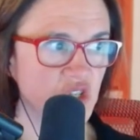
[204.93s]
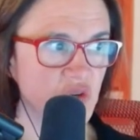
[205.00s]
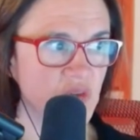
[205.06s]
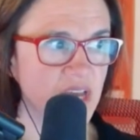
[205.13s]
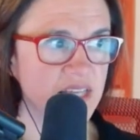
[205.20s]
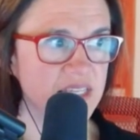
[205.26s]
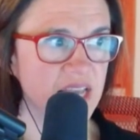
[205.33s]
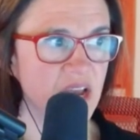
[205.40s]
So
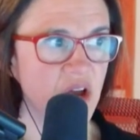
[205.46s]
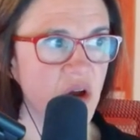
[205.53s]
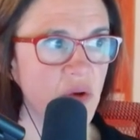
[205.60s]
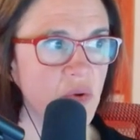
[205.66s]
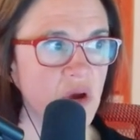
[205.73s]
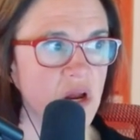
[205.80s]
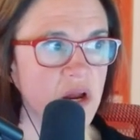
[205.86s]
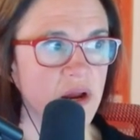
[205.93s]
that's
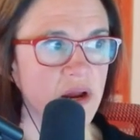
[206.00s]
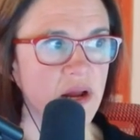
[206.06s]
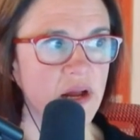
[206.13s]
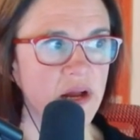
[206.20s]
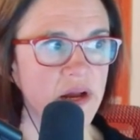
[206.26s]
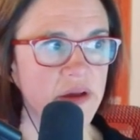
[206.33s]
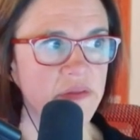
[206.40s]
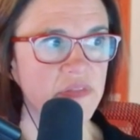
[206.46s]
how
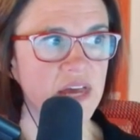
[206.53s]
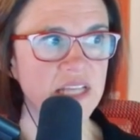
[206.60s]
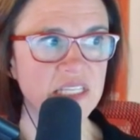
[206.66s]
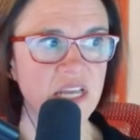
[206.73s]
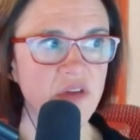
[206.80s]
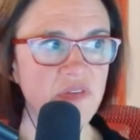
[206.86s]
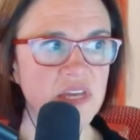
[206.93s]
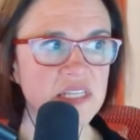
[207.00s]

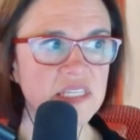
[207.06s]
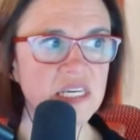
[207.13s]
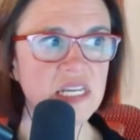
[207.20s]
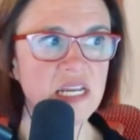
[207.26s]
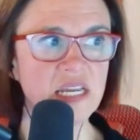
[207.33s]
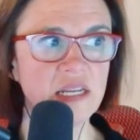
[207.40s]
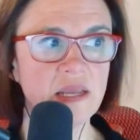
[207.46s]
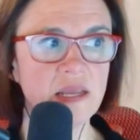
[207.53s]
they did
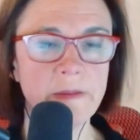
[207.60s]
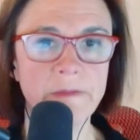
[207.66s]
it.